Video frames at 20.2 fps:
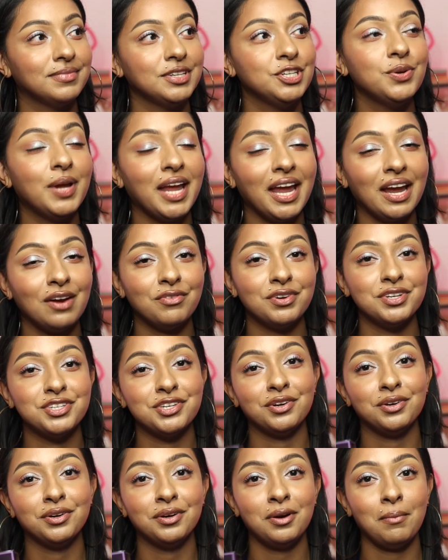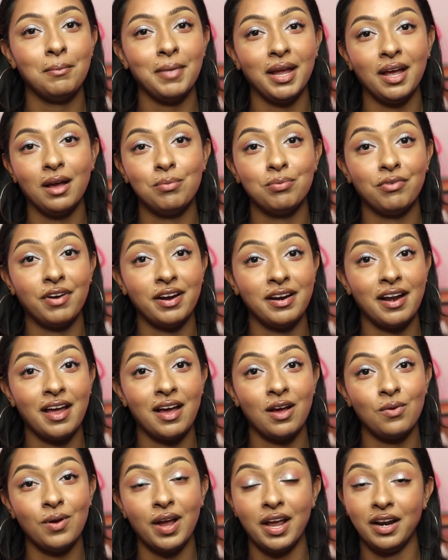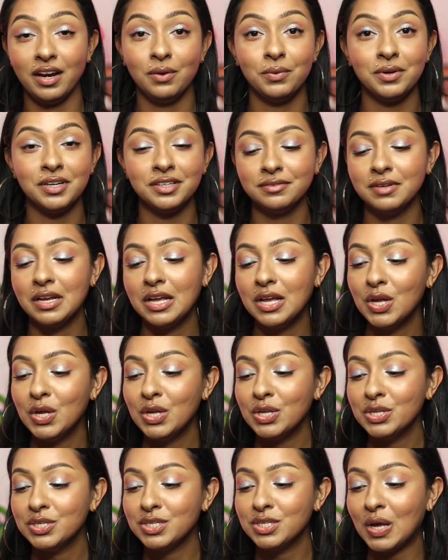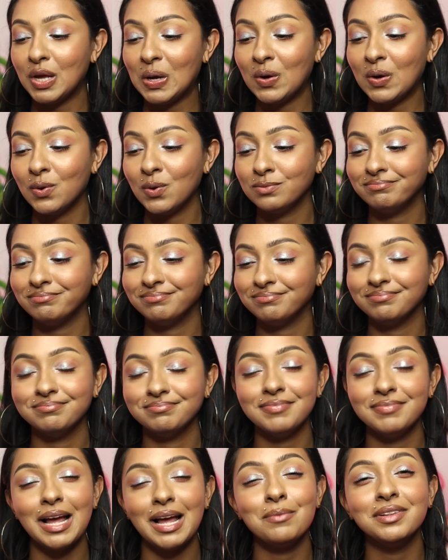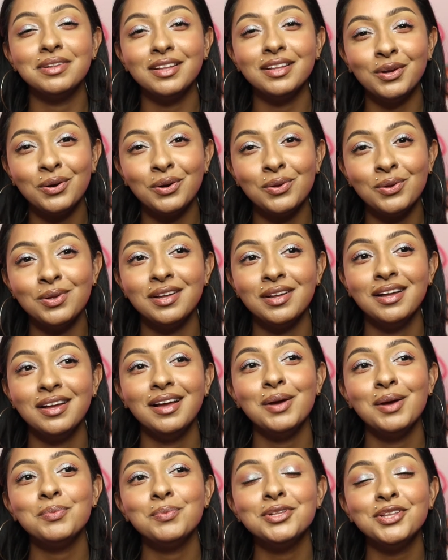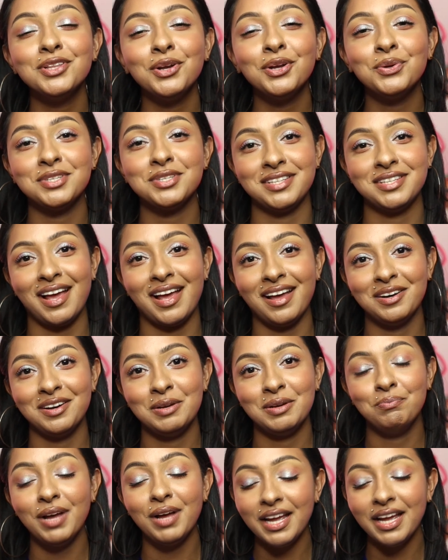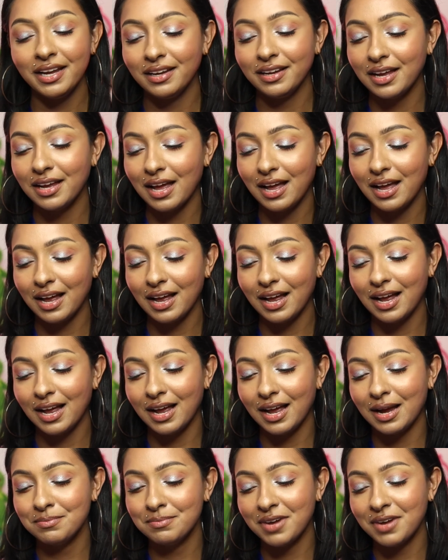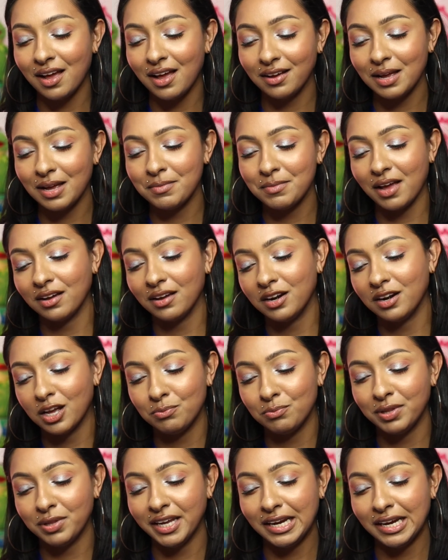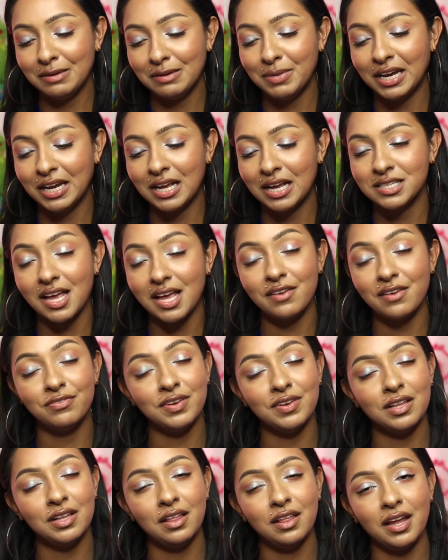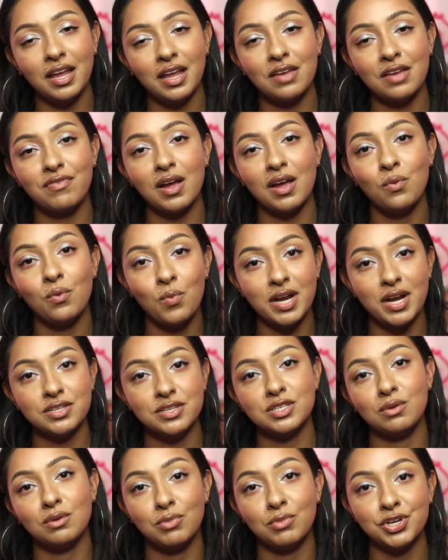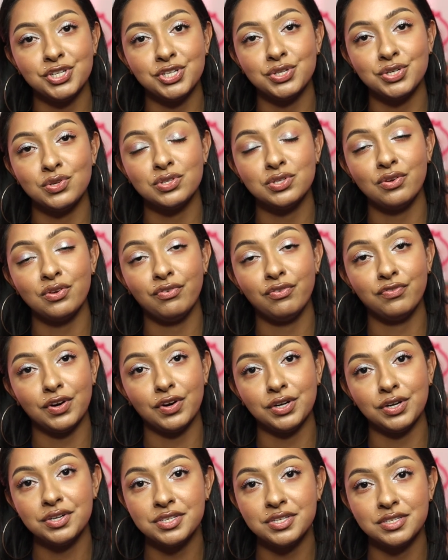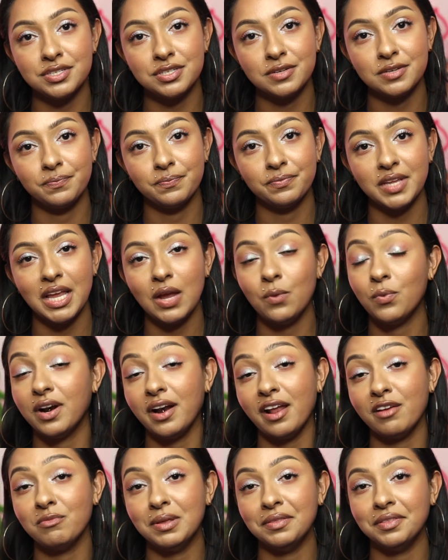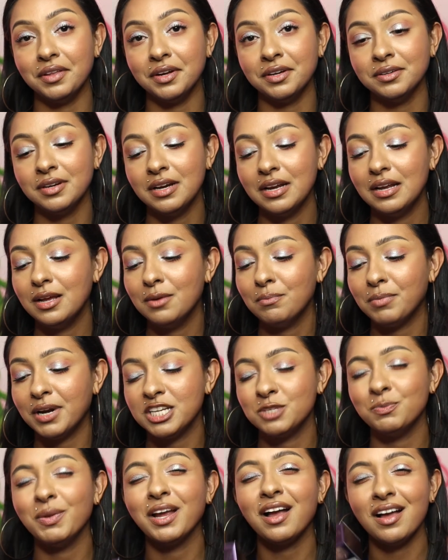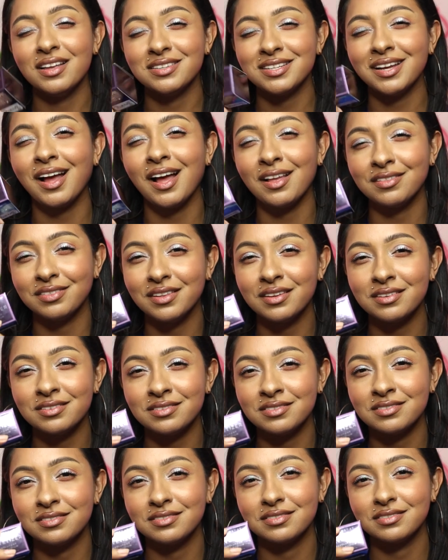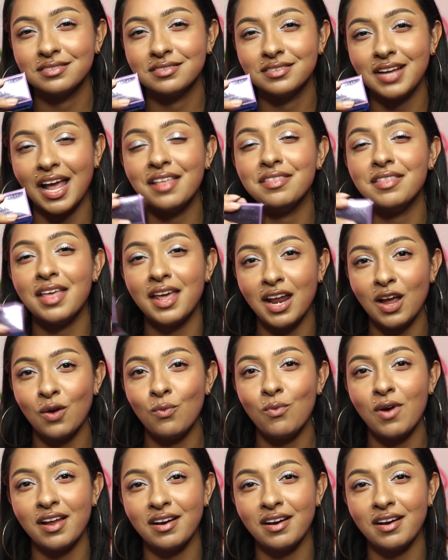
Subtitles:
you can't return makeup right now anywhere. So I'm a little sad, but I'm not gonna complain, because I feel like if I went to Marshall's first, it wouldn't have been there, but it's because I got this. And then I